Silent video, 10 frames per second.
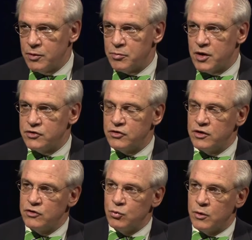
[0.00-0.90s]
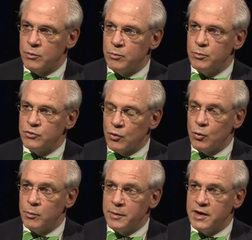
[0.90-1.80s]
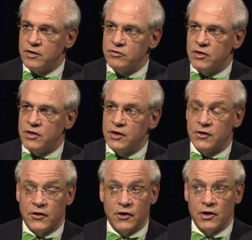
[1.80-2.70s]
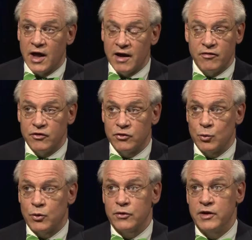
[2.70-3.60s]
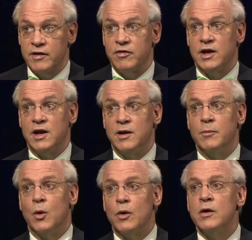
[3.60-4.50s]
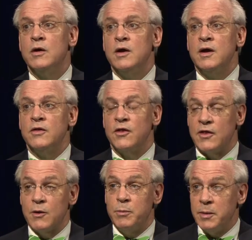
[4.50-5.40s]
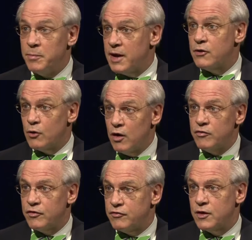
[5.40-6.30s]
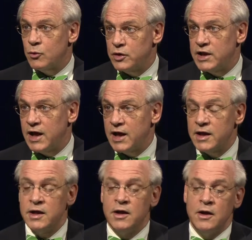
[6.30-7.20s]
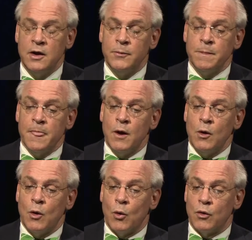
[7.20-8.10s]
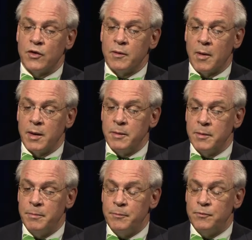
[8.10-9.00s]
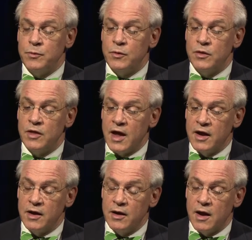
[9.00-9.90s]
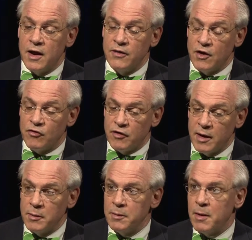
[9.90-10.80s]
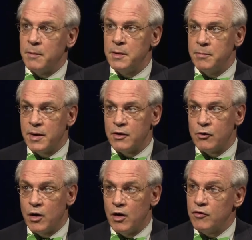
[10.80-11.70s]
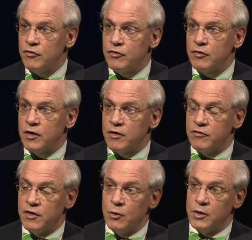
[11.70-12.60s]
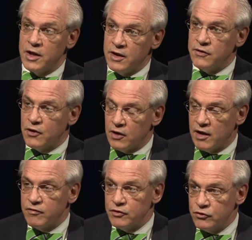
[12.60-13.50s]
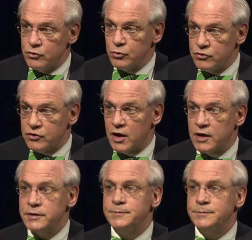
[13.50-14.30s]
depression is where someone begins to think that their life isn't worth living anymore and that they would be better off if they were dead or they might be they and their family might be better off if they would end their life in suicide.